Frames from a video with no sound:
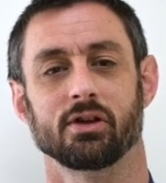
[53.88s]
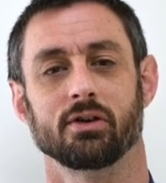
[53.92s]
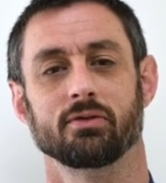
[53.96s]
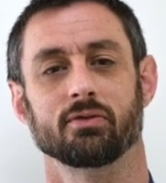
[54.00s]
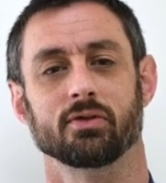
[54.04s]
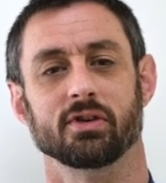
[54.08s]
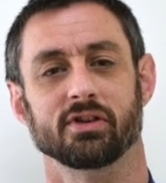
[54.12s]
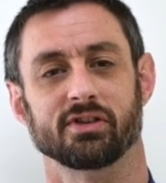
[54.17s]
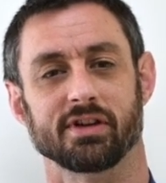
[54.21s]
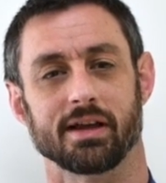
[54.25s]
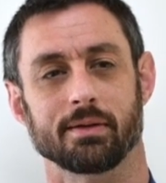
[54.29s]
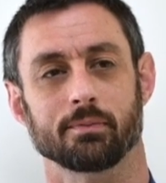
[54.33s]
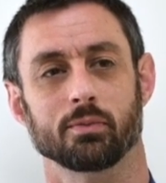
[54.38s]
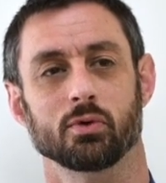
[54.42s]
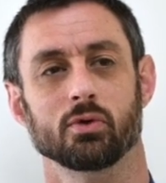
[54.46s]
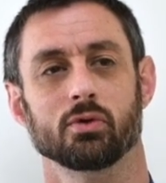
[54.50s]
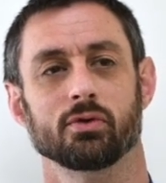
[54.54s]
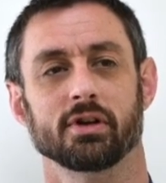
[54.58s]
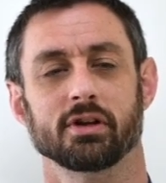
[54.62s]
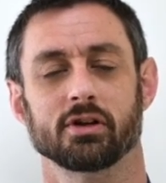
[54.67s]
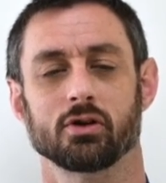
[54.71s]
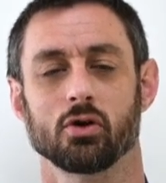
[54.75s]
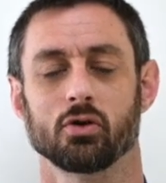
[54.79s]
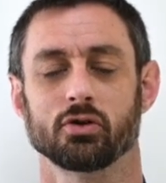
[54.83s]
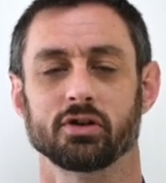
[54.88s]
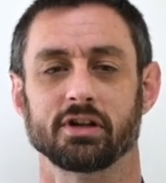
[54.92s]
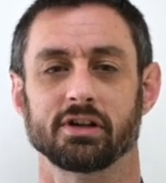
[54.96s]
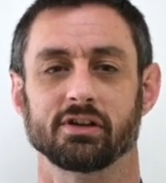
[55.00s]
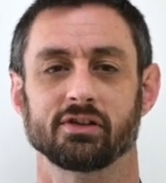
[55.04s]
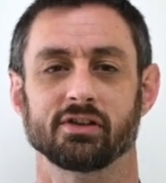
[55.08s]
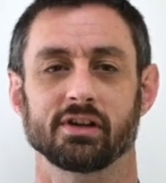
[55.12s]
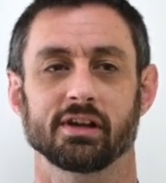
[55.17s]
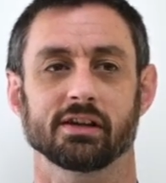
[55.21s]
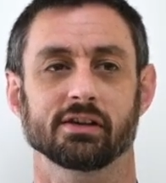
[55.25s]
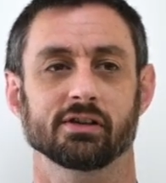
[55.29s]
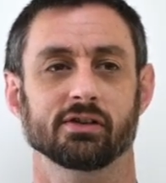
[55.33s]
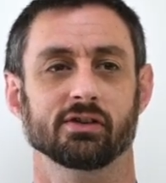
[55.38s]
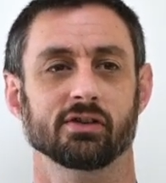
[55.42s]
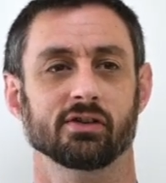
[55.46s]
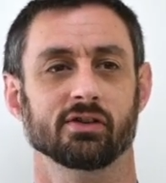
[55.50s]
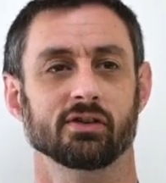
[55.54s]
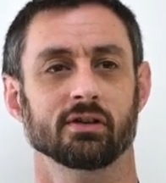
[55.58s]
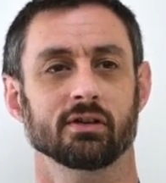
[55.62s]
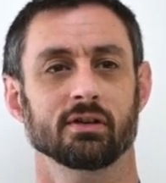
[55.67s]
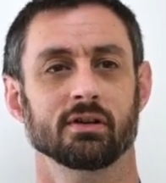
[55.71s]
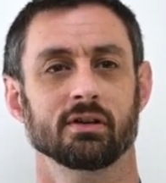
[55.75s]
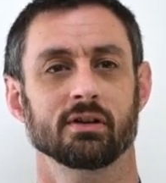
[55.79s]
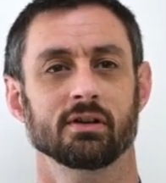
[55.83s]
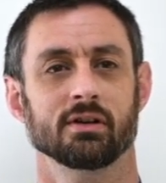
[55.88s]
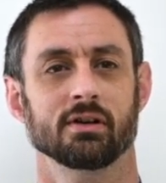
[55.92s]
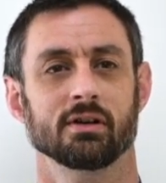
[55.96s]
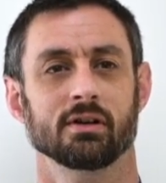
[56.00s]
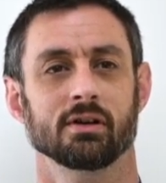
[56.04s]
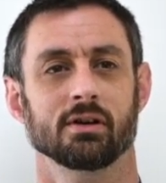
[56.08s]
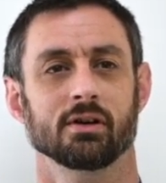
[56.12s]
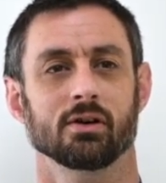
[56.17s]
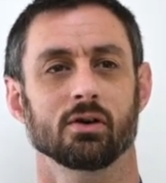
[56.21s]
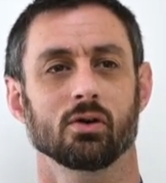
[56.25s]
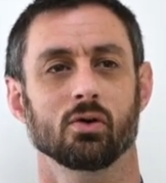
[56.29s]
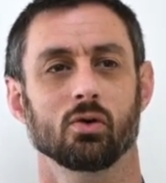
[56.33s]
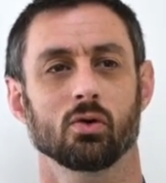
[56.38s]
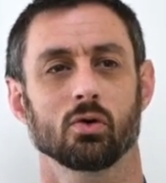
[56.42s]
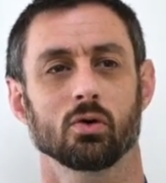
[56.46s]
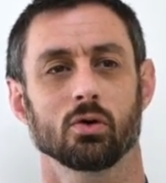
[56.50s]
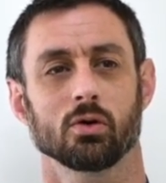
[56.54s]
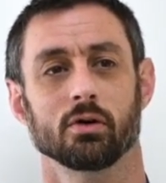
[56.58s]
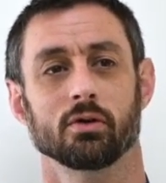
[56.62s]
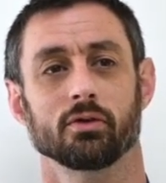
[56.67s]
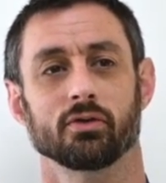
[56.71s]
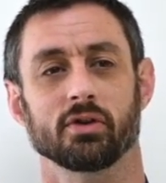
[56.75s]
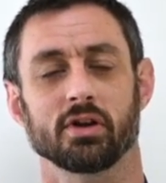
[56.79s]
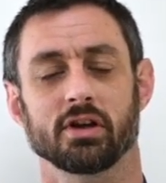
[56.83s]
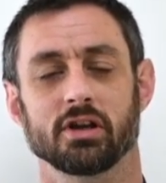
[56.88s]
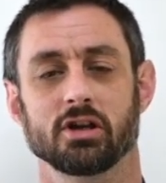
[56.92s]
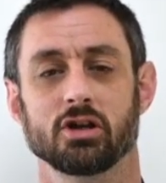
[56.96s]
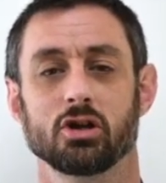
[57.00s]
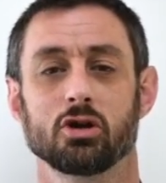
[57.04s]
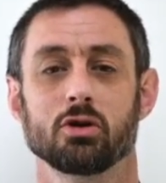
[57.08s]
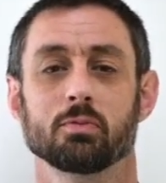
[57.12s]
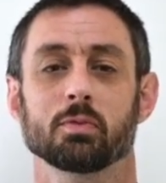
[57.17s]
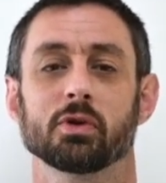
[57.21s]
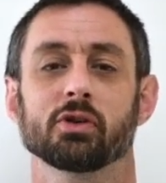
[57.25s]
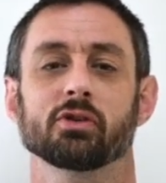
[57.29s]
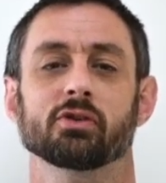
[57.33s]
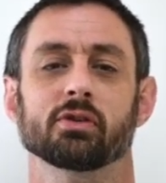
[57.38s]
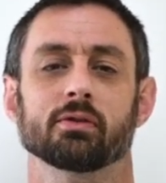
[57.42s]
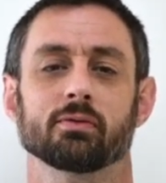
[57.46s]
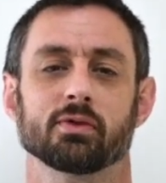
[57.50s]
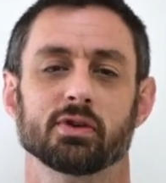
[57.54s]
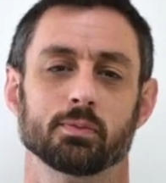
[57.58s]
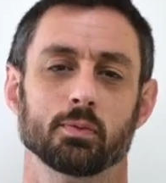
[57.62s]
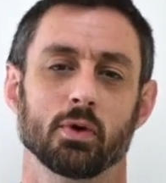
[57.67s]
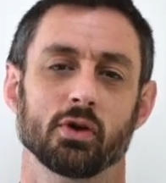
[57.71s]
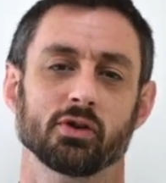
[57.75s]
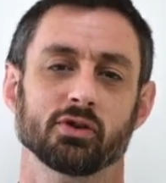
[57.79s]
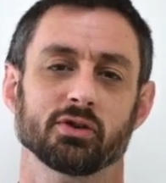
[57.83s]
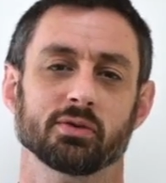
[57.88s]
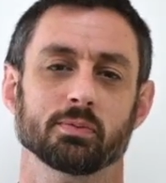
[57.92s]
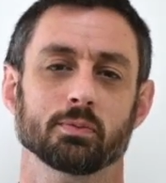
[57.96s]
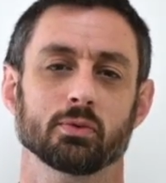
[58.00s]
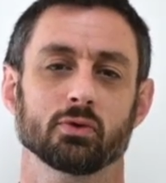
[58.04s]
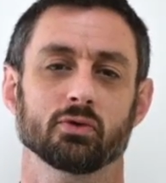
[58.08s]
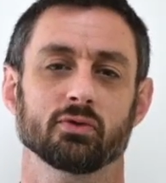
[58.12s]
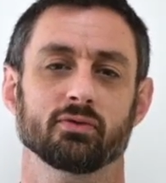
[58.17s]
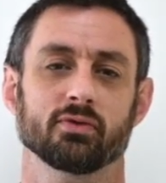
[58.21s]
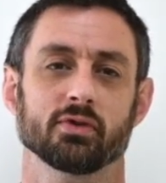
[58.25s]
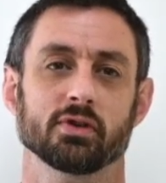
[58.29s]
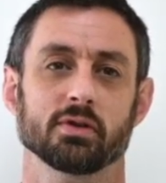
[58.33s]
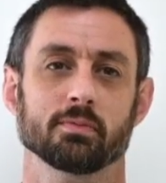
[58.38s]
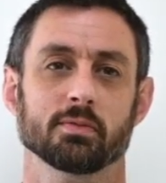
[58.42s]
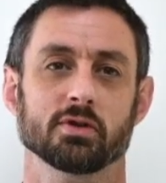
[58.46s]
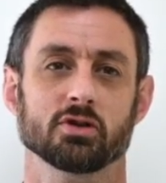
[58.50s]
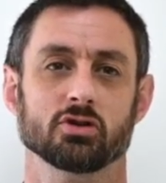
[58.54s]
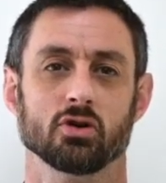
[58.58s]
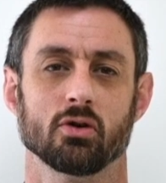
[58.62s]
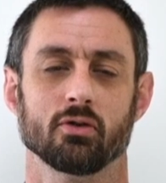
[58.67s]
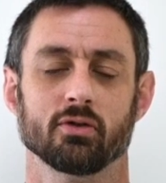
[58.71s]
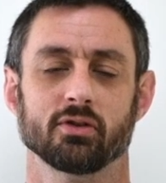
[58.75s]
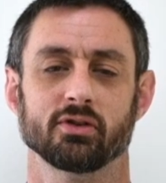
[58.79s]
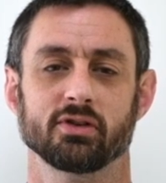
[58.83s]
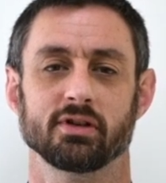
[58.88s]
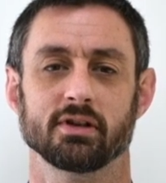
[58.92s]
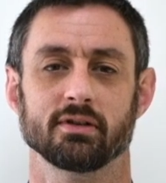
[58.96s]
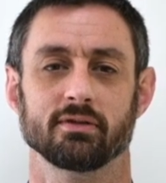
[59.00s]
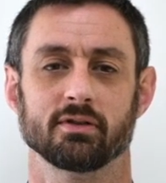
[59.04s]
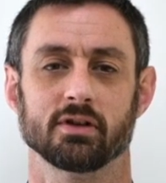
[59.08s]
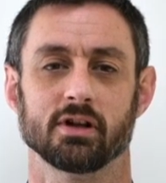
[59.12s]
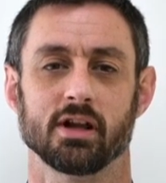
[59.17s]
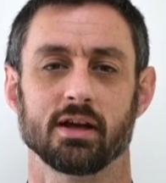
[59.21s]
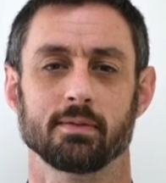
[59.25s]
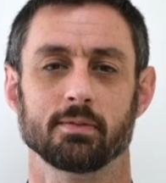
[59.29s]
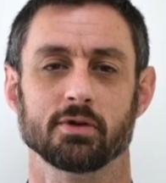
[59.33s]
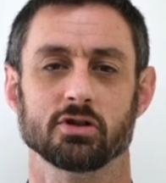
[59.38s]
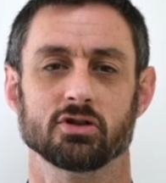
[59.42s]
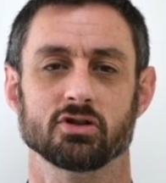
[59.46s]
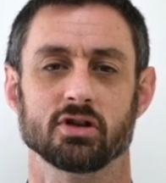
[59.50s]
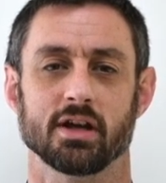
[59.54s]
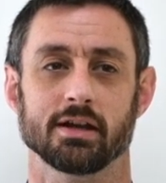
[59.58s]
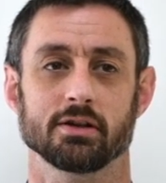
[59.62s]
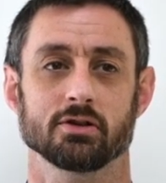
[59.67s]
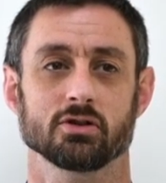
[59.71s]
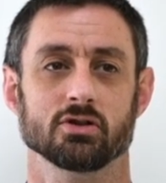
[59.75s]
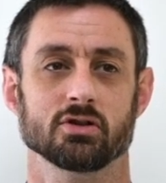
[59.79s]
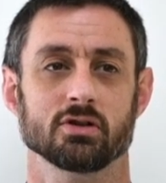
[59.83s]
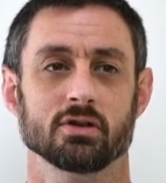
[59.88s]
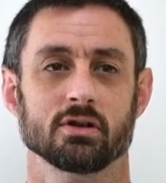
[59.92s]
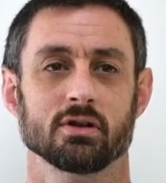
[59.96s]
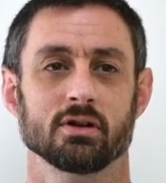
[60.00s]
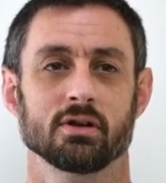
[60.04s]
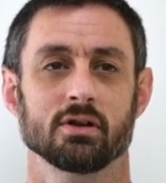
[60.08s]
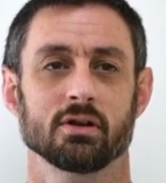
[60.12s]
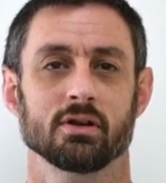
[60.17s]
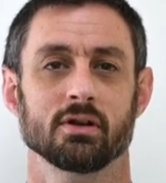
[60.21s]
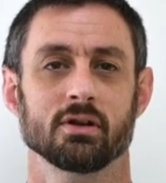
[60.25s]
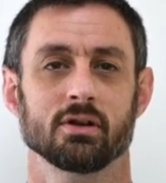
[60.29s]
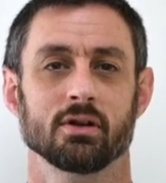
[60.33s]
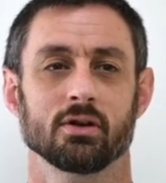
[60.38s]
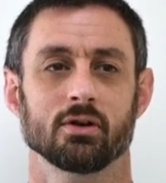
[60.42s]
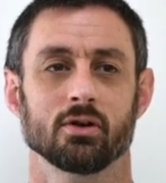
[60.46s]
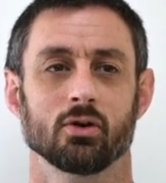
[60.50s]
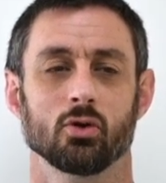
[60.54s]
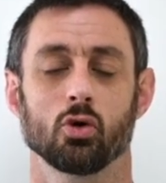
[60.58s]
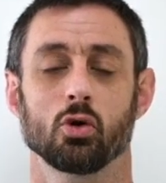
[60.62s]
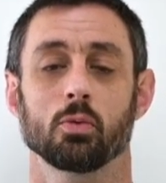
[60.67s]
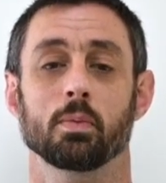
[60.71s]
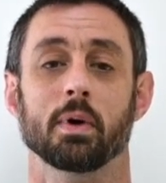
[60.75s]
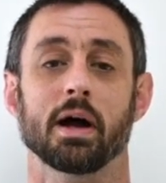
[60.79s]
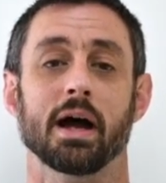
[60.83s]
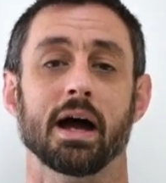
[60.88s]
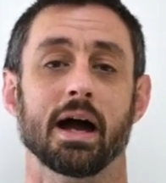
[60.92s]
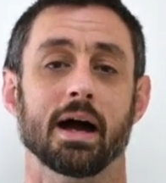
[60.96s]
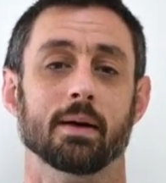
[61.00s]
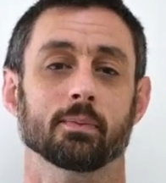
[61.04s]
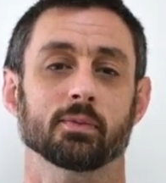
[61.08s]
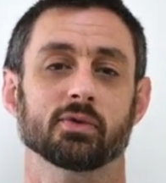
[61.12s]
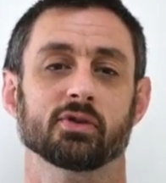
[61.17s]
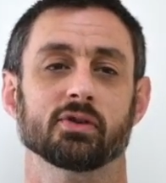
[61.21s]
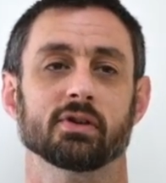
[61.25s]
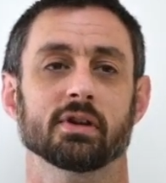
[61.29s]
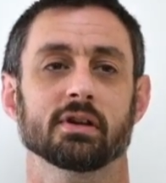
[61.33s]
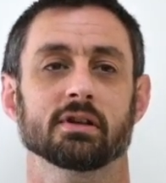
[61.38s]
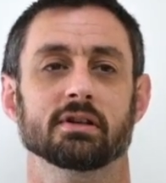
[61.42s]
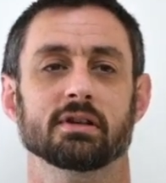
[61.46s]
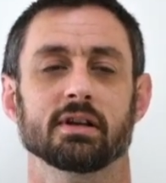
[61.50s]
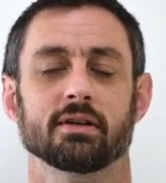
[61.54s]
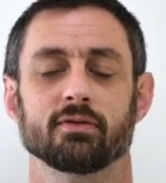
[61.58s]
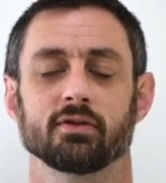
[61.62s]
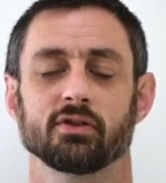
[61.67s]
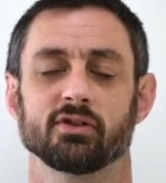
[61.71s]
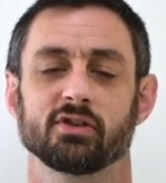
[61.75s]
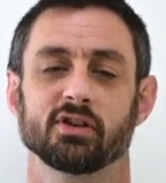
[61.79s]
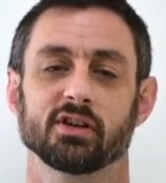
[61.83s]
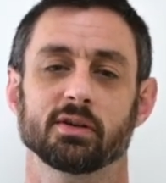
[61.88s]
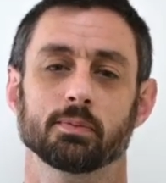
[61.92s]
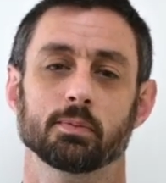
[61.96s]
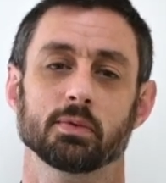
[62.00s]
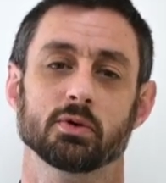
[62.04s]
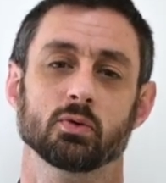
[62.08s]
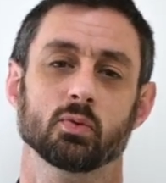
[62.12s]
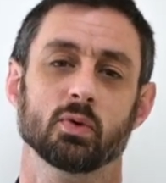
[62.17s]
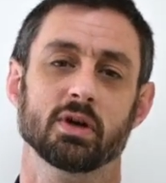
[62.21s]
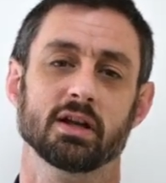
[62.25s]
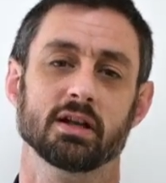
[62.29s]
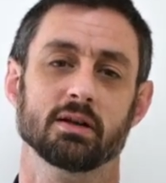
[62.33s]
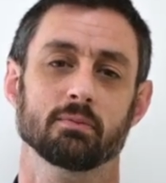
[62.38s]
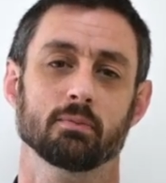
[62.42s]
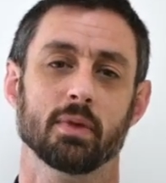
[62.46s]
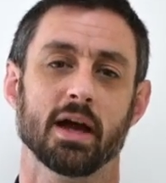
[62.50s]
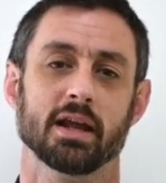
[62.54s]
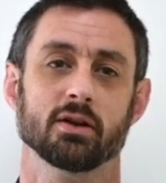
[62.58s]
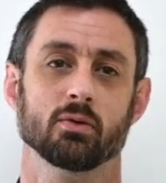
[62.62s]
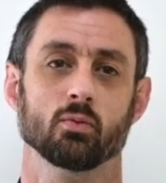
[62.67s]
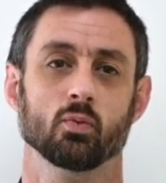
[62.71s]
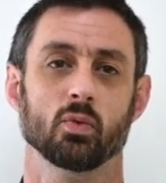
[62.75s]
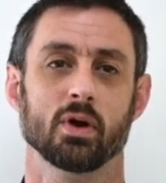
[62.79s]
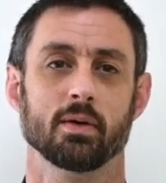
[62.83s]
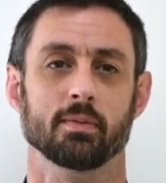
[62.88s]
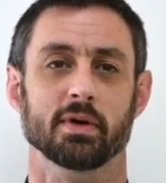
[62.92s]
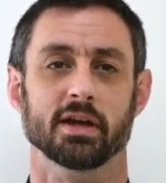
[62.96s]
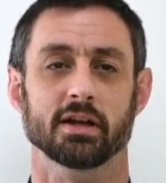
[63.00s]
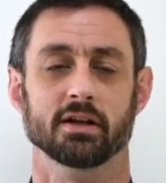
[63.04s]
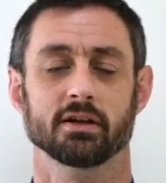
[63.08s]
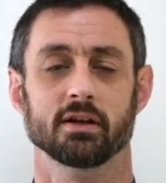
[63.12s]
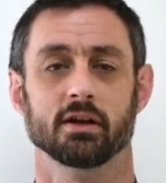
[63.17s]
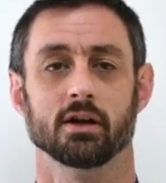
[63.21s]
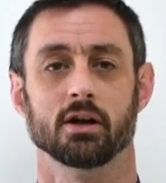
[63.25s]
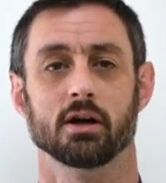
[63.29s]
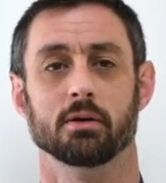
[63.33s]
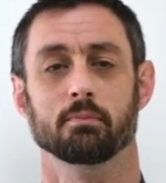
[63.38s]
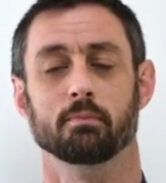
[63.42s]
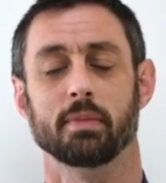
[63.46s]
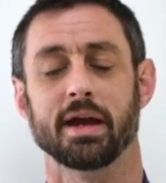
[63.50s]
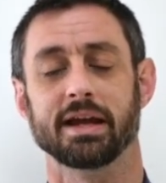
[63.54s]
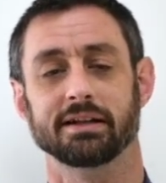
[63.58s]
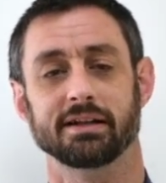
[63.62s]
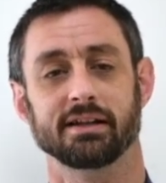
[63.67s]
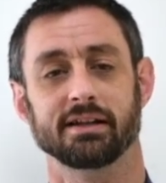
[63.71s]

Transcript: So for example, that God exists, or that humans are responsible for the majority of climate change, or perhaps that differences between men and women are